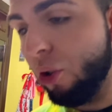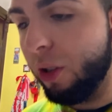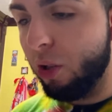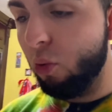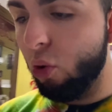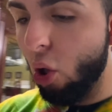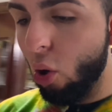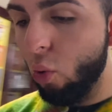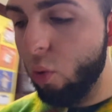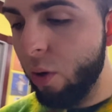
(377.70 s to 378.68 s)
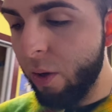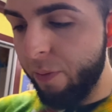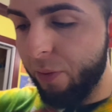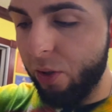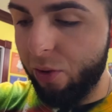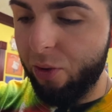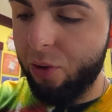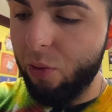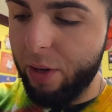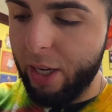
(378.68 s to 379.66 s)
it's still low, because you
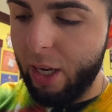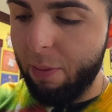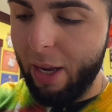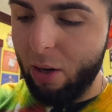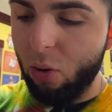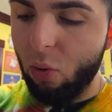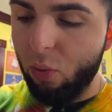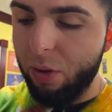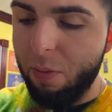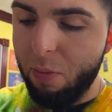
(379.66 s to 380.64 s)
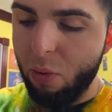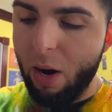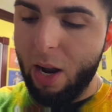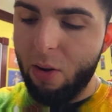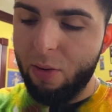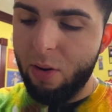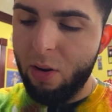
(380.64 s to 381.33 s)
still want to keep that golden brown